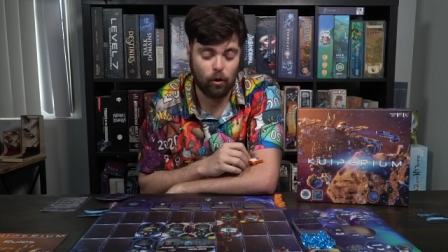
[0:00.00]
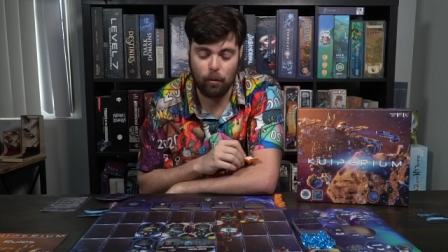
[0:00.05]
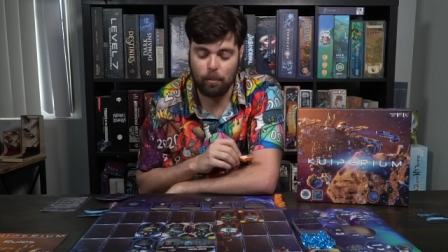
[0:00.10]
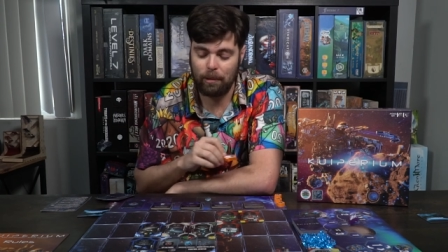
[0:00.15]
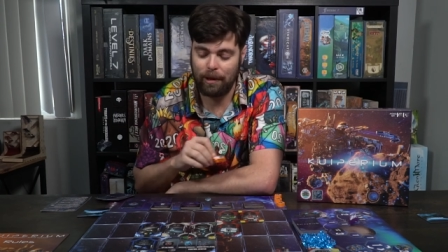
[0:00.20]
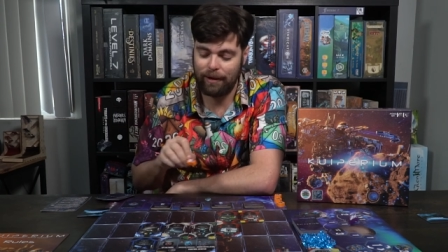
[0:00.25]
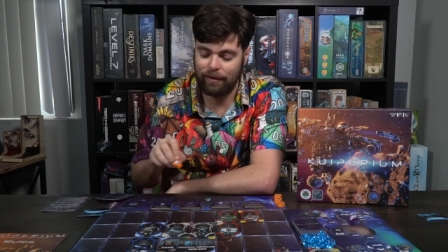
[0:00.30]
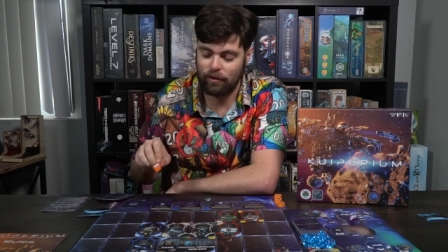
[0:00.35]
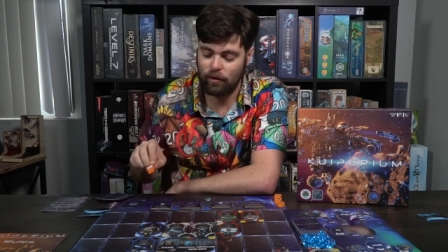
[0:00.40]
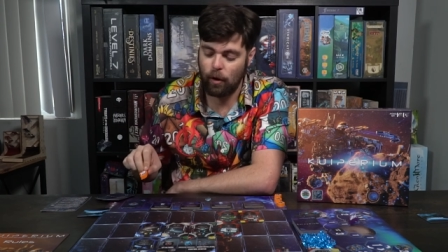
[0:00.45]
or
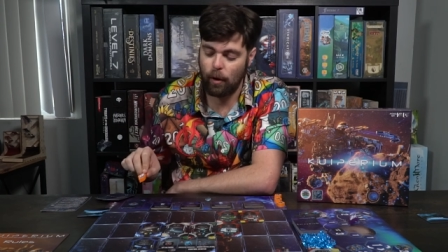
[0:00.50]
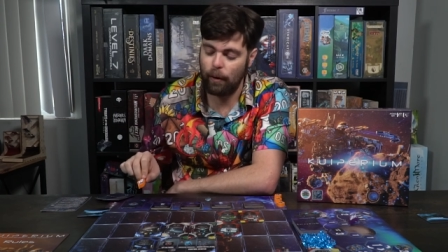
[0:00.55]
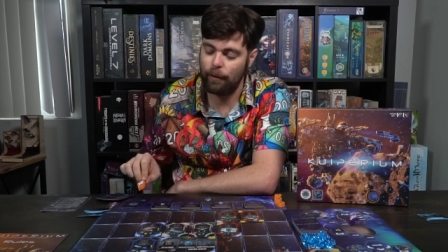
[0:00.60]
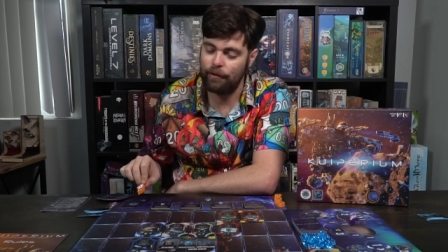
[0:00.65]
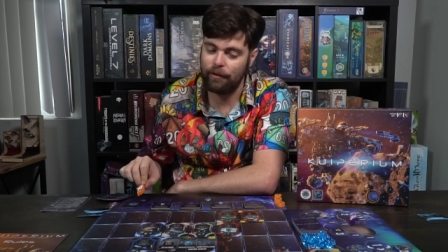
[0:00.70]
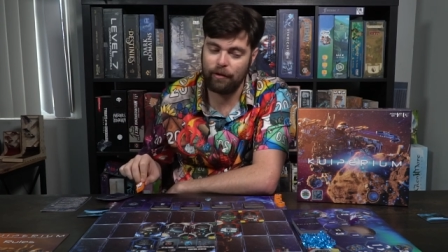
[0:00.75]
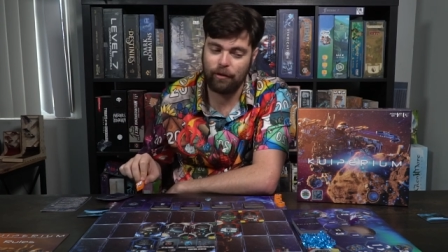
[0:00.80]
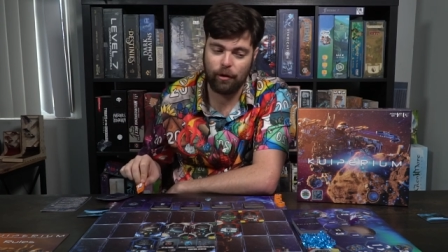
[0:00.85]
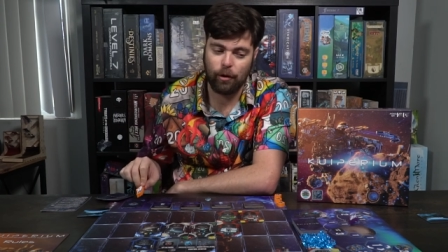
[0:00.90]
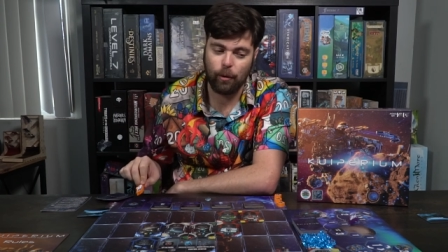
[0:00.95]
place
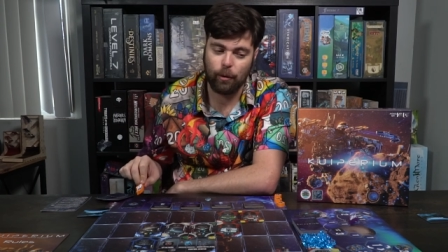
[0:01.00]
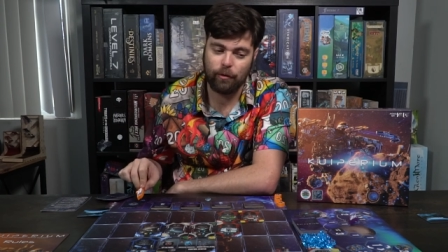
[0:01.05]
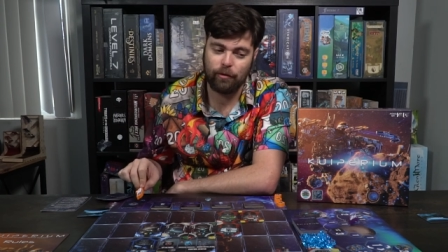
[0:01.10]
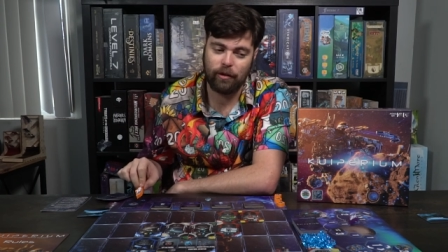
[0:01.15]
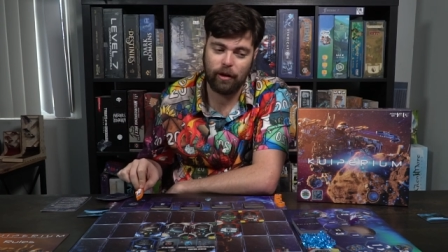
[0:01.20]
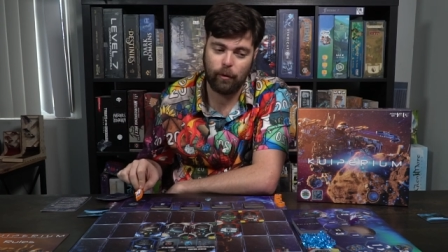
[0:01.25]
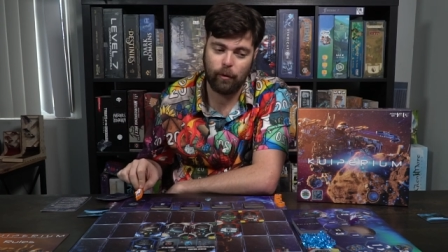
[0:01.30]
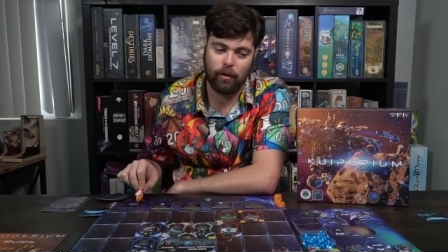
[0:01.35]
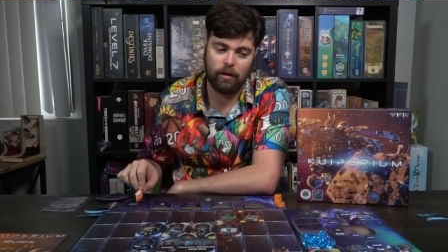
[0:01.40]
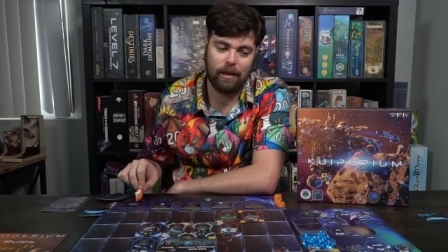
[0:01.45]
cards into your
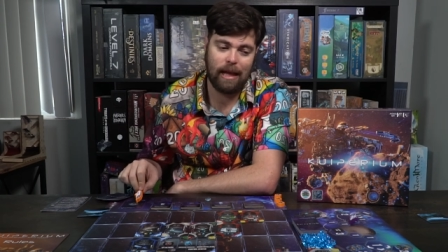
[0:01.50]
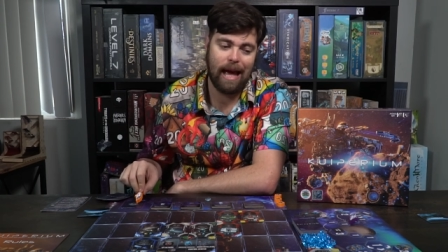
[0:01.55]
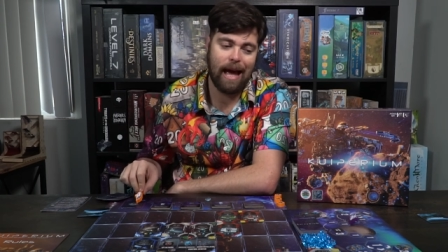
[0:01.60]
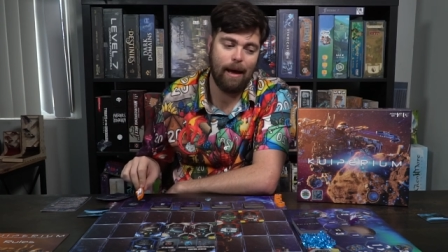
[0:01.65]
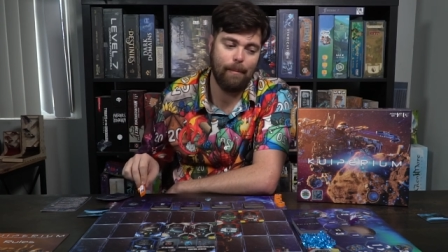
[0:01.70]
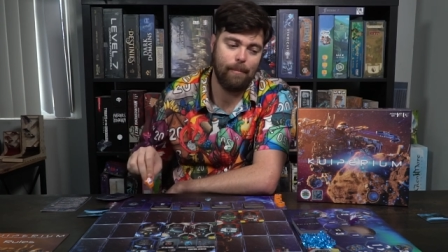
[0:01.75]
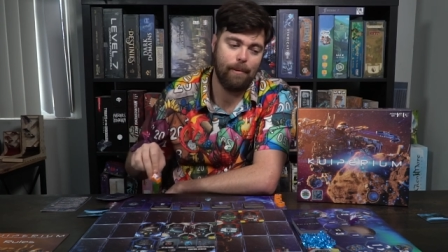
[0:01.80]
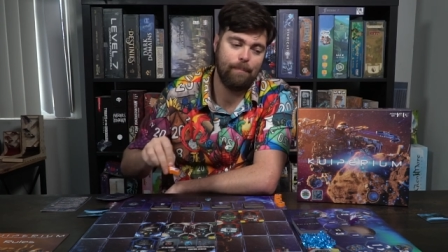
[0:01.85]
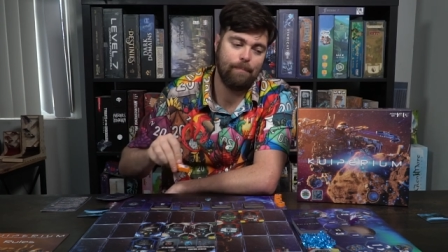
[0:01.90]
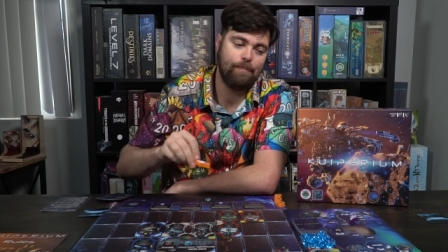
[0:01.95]
secret lab.